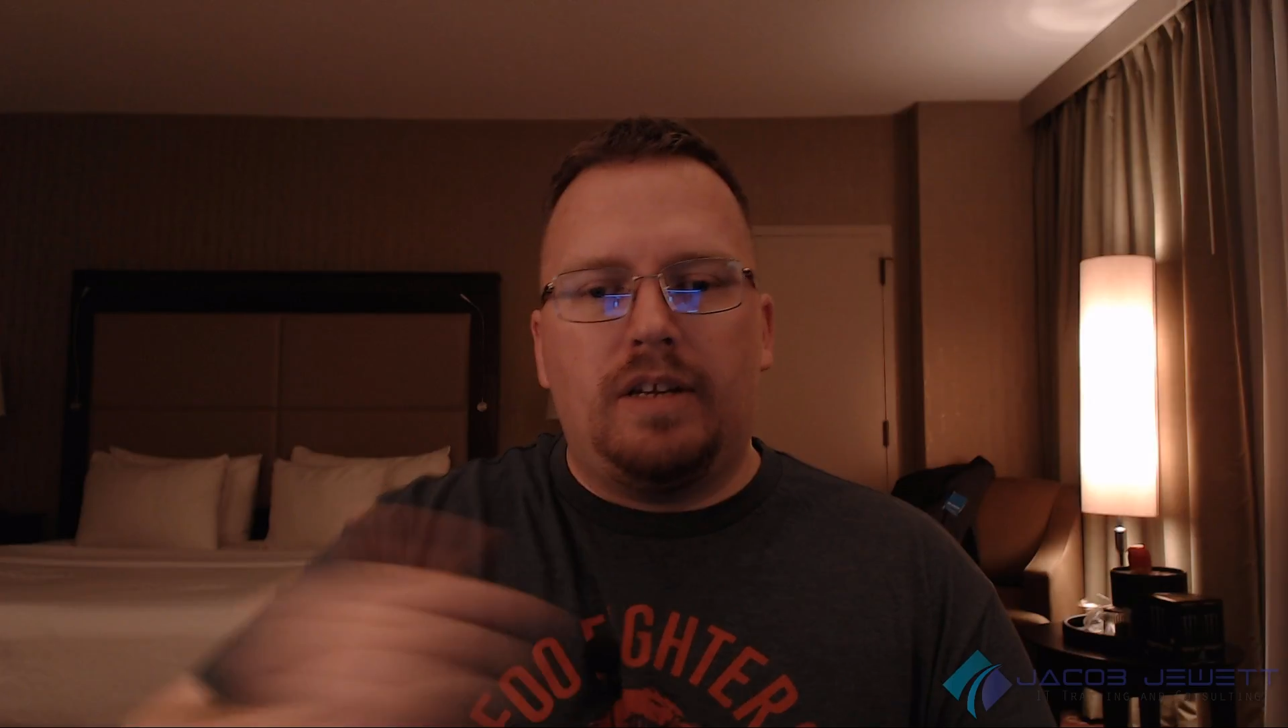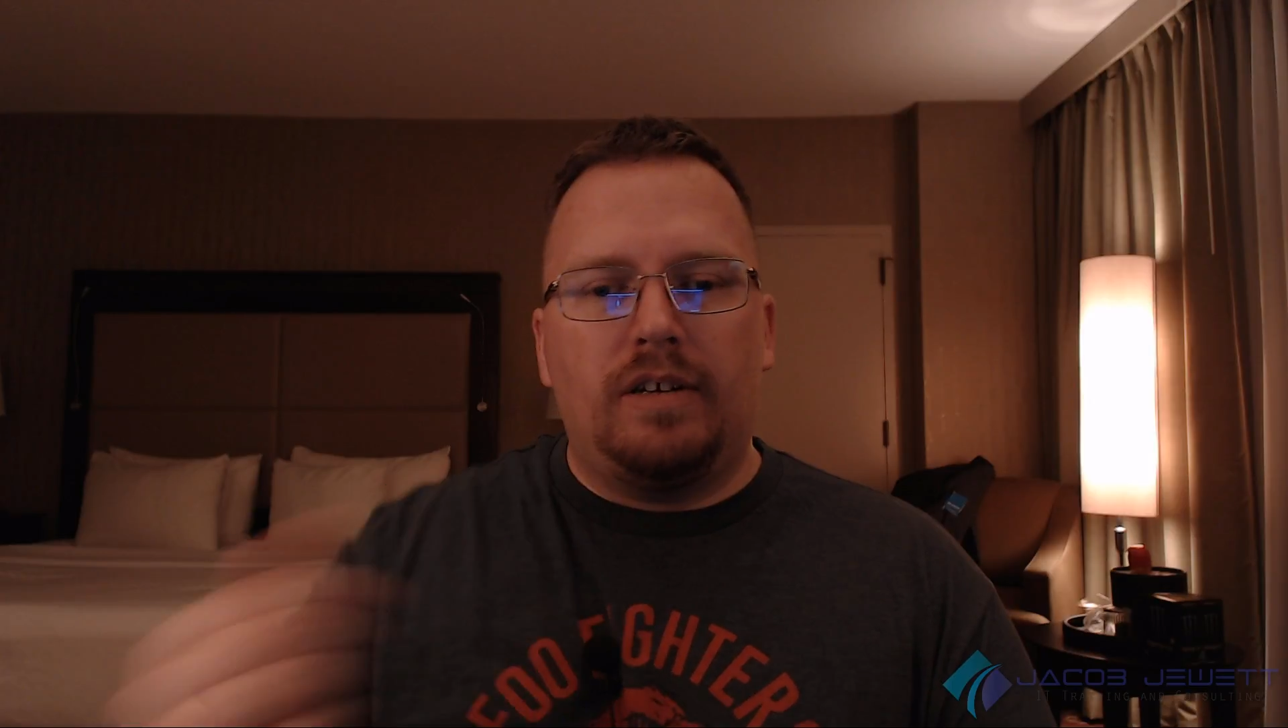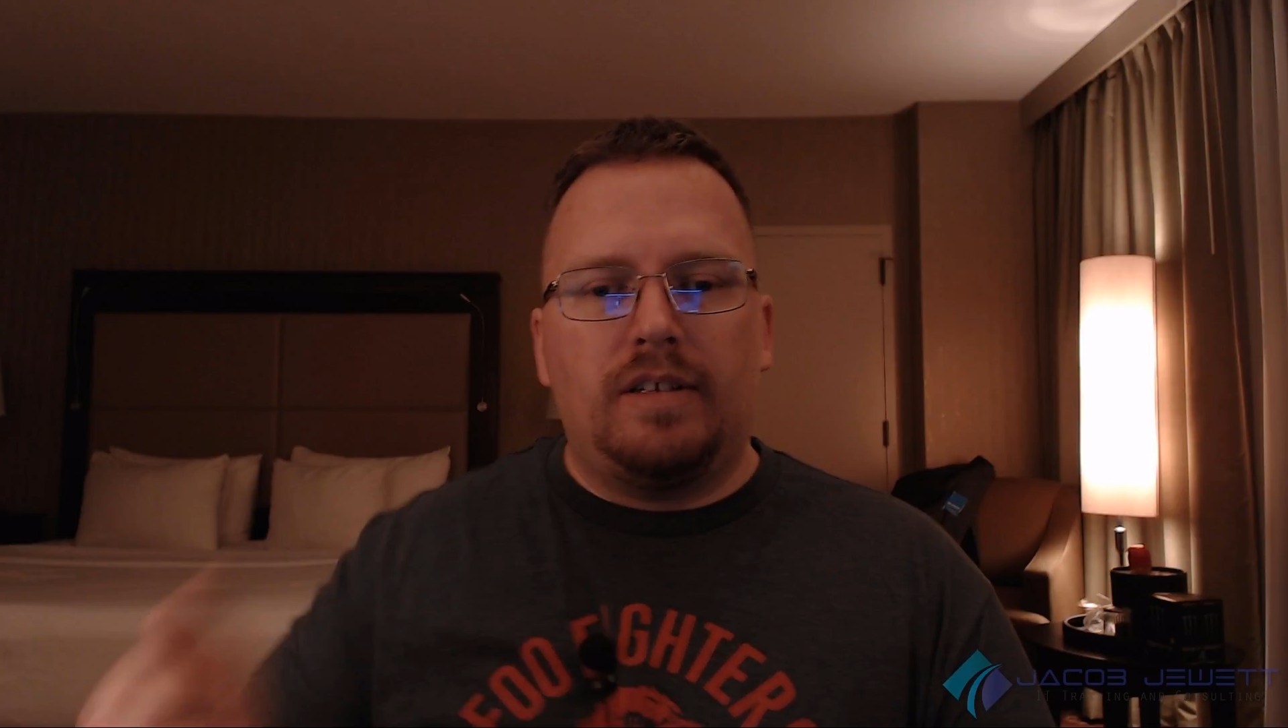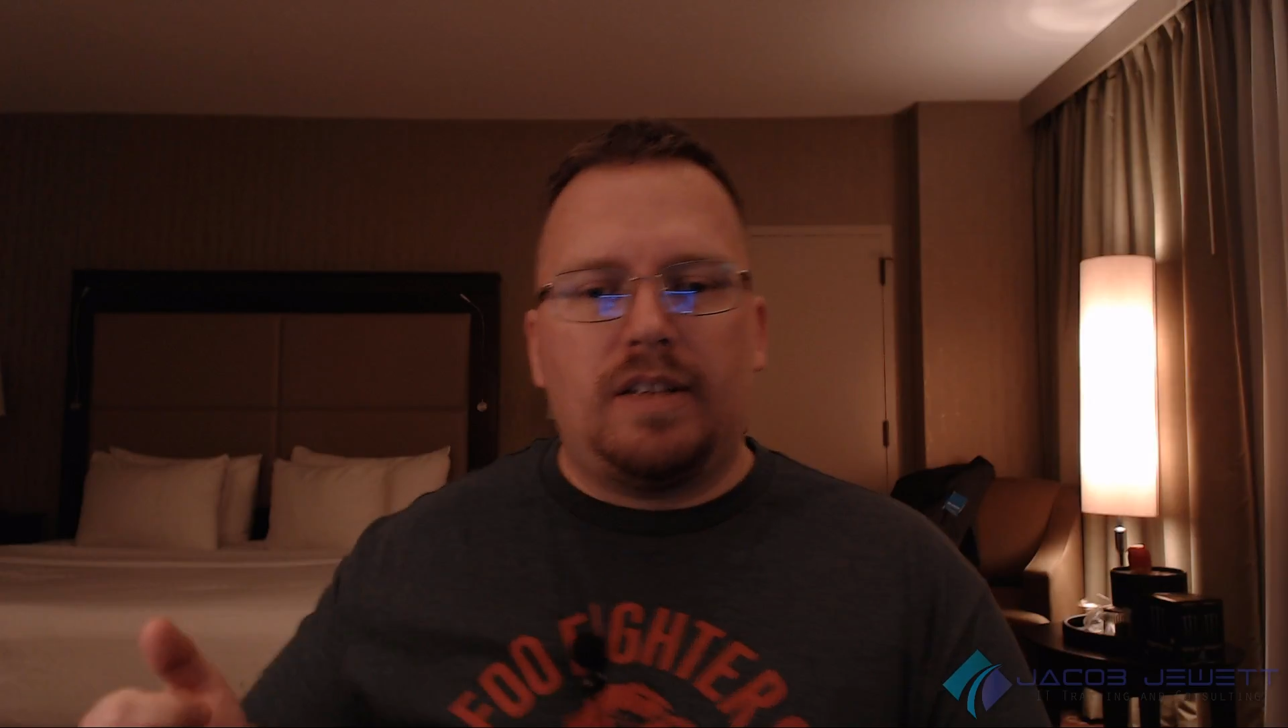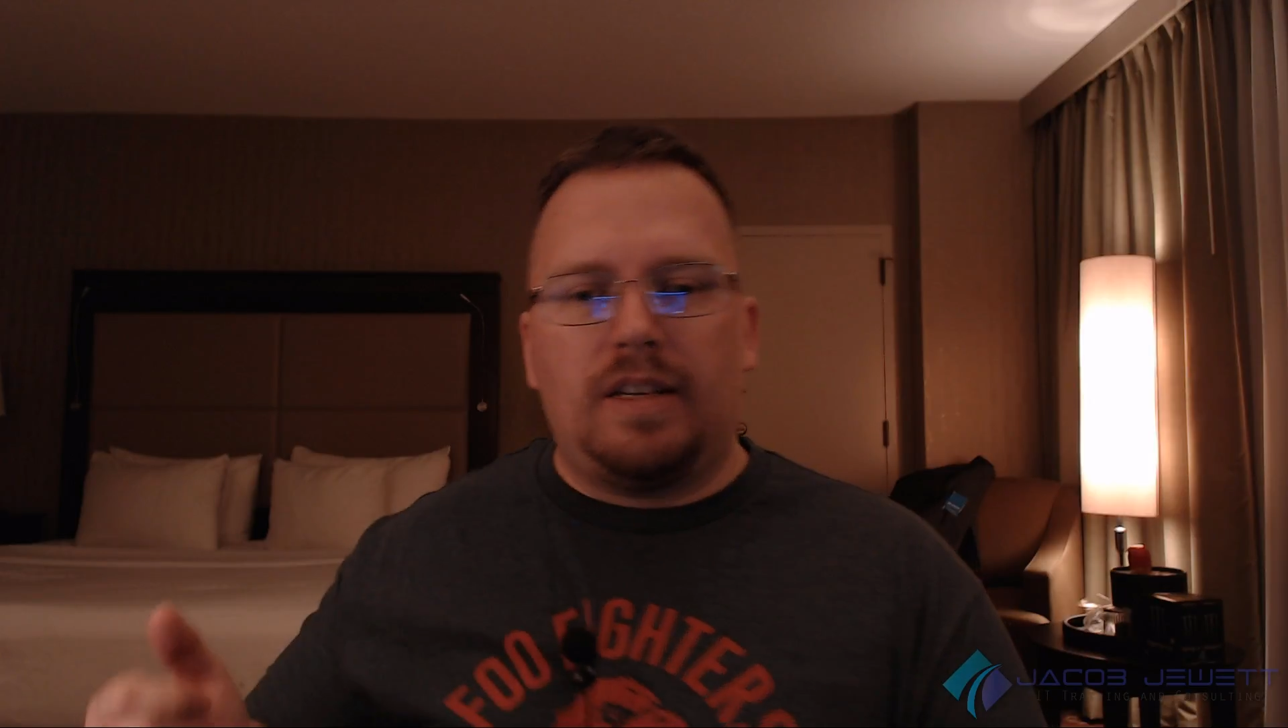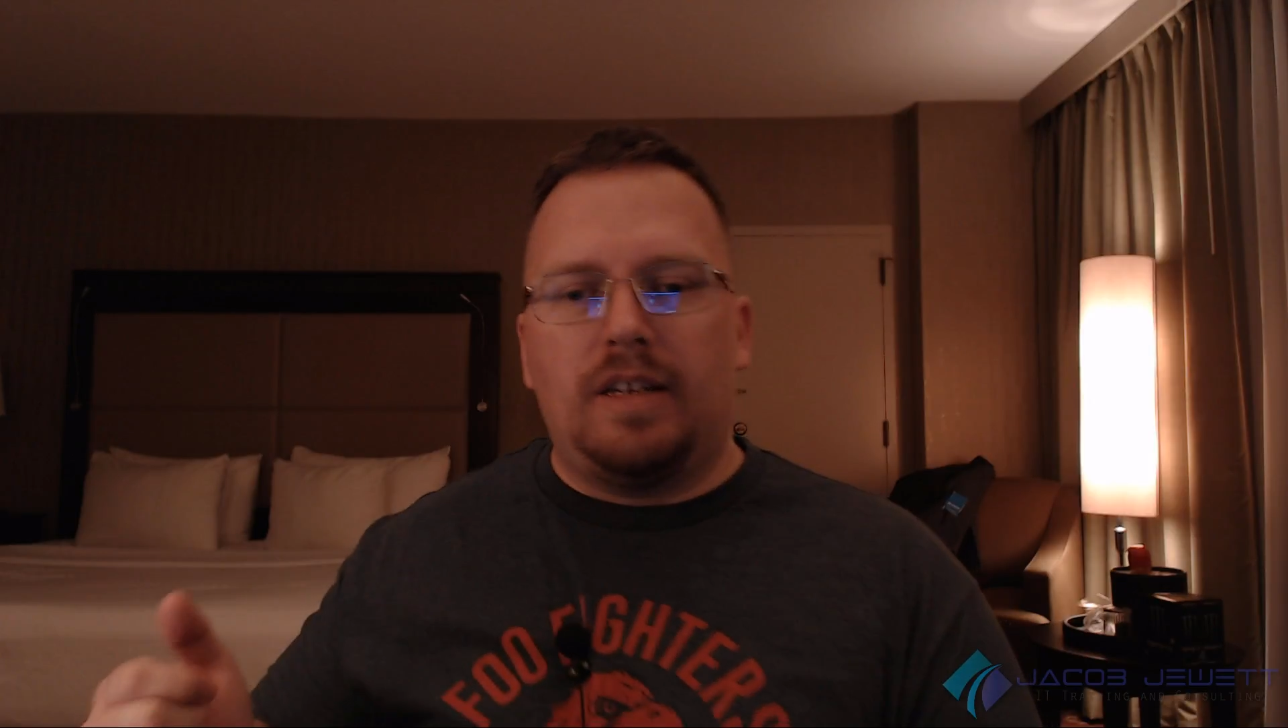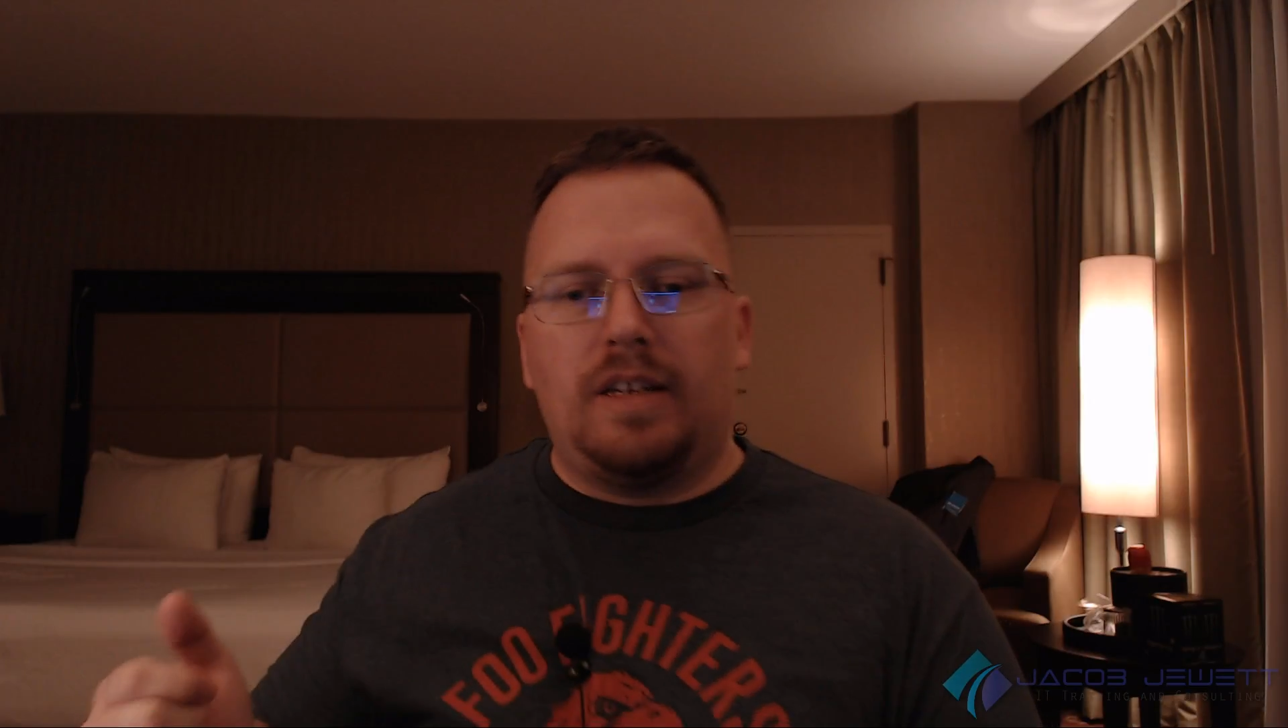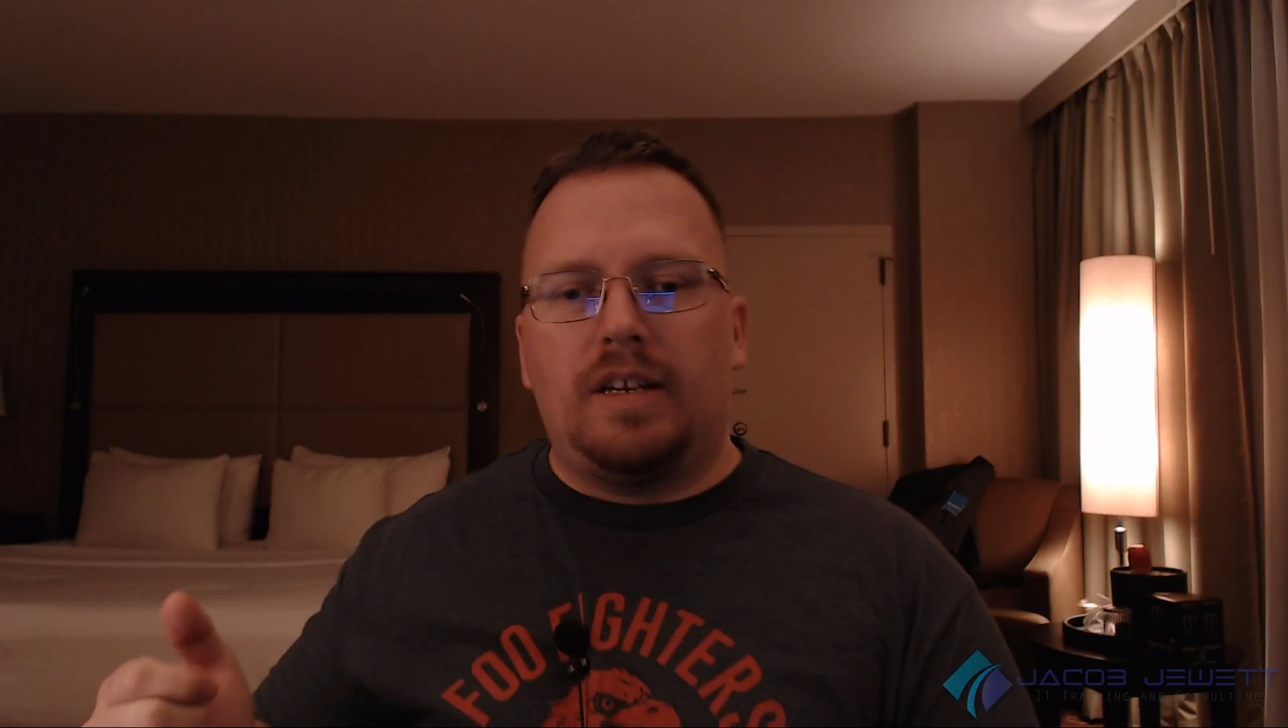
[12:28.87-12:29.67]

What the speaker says: in a second,